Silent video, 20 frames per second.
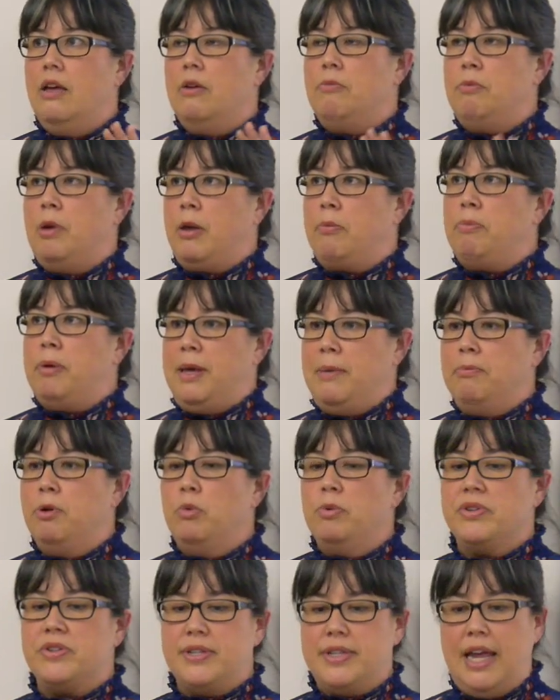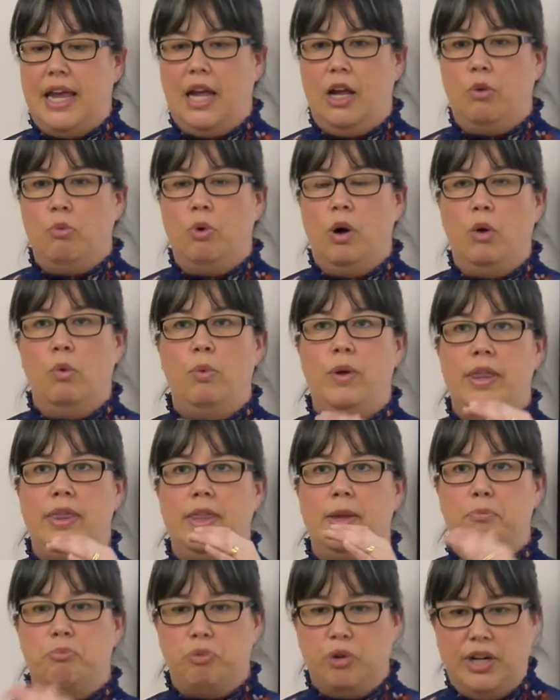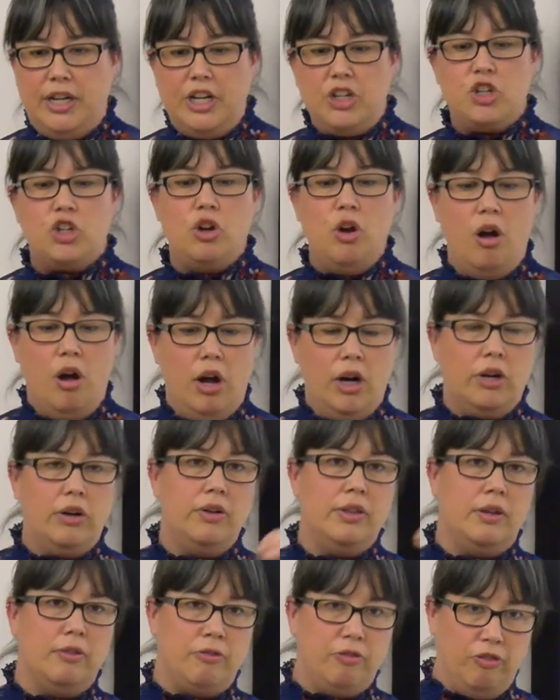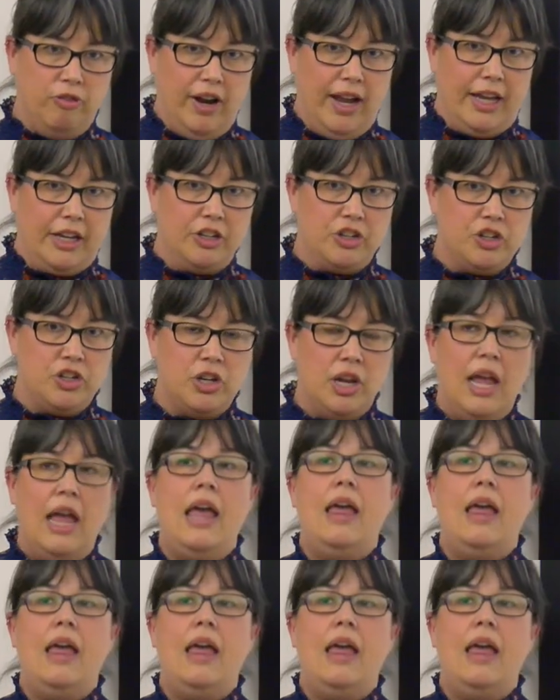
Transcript: the people will say, well, when the British conquered the French,